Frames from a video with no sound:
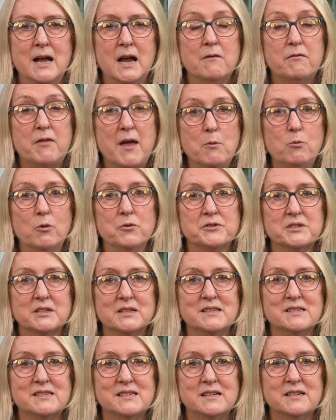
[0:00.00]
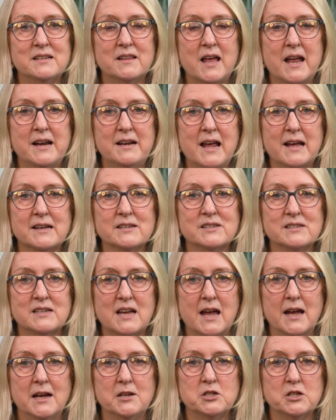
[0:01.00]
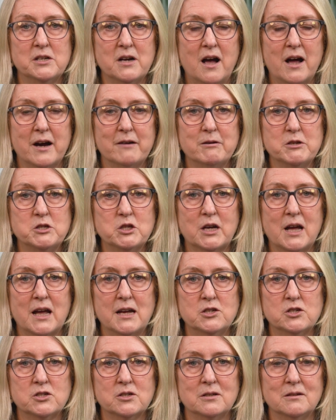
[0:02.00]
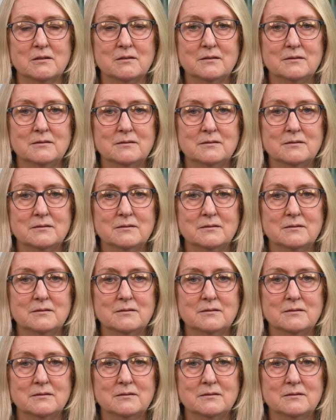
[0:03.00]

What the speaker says: if they want to consider their next stage in higher education.